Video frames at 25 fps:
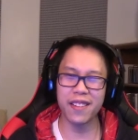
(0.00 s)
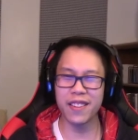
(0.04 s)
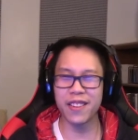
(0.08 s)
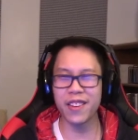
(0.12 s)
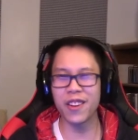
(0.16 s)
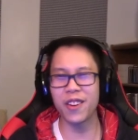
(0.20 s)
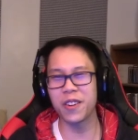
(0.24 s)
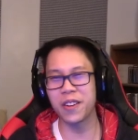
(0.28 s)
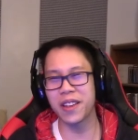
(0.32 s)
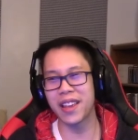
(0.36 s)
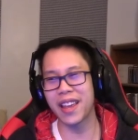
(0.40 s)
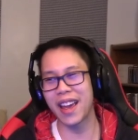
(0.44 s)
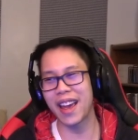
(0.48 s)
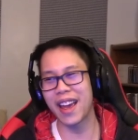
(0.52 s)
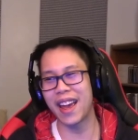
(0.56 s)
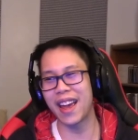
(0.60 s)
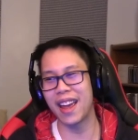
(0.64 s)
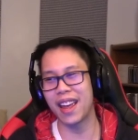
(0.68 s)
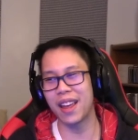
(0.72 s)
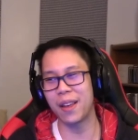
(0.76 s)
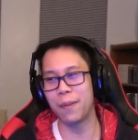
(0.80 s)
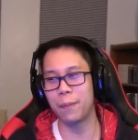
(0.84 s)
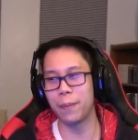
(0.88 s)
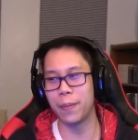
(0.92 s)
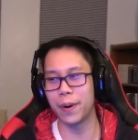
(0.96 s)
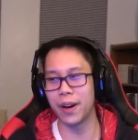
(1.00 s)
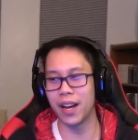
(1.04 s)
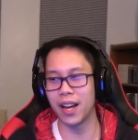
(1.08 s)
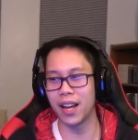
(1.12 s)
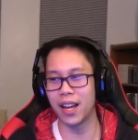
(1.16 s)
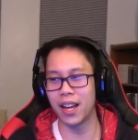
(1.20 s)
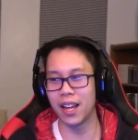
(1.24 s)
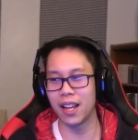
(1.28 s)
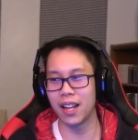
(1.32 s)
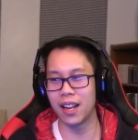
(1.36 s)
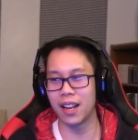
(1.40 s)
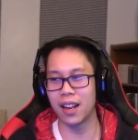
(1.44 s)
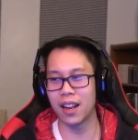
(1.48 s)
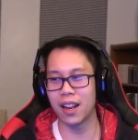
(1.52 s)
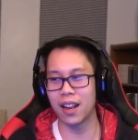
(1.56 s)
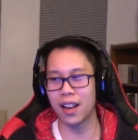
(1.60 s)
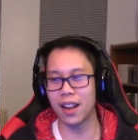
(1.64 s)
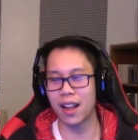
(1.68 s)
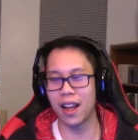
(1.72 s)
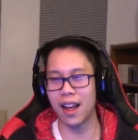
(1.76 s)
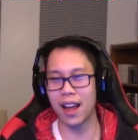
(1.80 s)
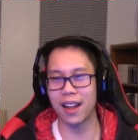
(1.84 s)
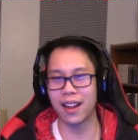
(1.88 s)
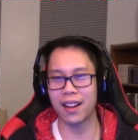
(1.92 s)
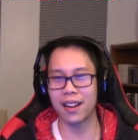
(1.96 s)
okay, but
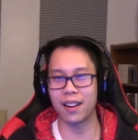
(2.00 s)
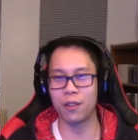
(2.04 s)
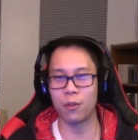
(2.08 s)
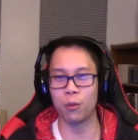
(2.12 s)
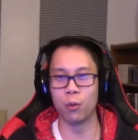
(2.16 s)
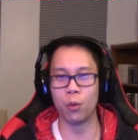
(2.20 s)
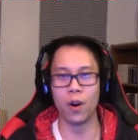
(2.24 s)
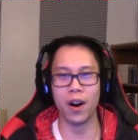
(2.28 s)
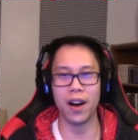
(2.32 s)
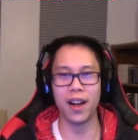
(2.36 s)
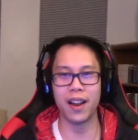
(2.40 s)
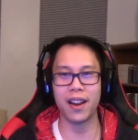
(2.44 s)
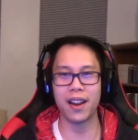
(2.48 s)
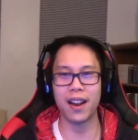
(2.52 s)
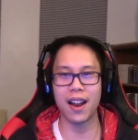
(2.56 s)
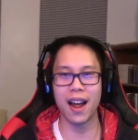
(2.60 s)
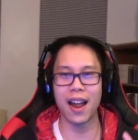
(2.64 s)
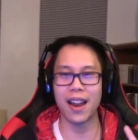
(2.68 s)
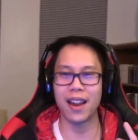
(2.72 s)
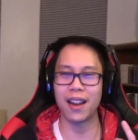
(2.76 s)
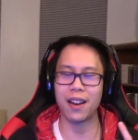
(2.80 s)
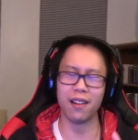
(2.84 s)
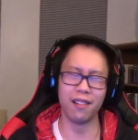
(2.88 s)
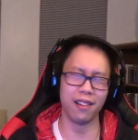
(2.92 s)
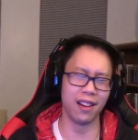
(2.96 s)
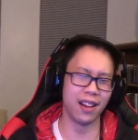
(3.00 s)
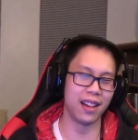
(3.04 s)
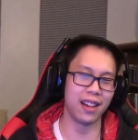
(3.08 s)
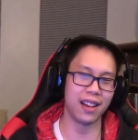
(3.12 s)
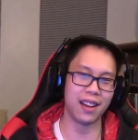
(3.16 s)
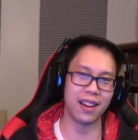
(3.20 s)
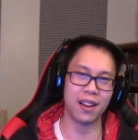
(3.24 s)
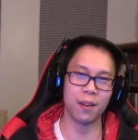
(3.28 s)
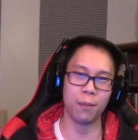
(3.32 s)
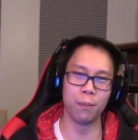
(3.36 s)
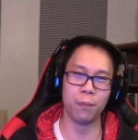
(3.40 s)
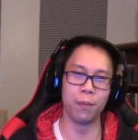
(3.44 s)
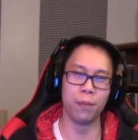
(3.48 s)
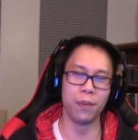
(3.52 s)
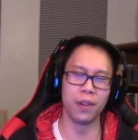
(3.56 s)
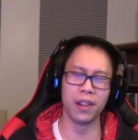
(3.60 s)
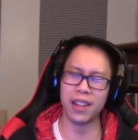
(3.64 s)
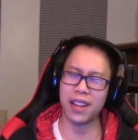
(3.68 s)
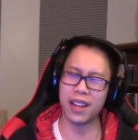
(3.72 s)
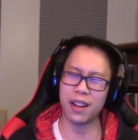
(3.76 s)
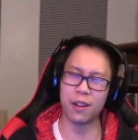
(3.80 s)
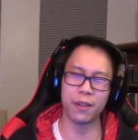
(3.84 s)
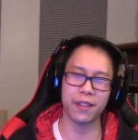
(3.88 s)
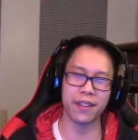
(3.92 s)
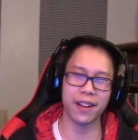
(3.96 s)
the
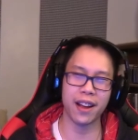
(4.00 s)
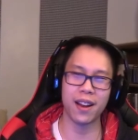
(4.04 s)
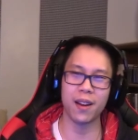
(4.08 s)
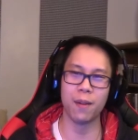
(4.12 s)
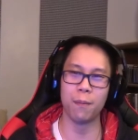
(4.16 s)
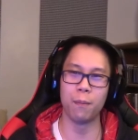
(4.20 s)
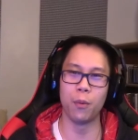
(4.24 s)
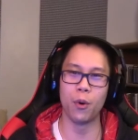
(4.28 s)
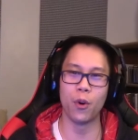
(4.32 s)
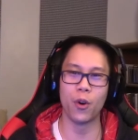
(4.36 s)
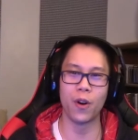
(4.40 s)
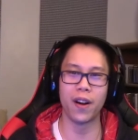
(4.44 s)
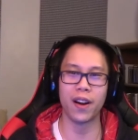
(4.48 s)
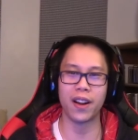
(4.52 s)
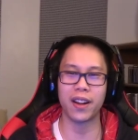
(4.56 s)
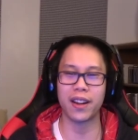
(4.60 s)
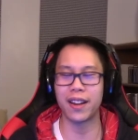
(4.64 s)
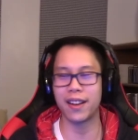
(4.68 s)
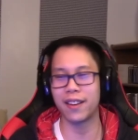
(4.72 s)
league was kind of boring,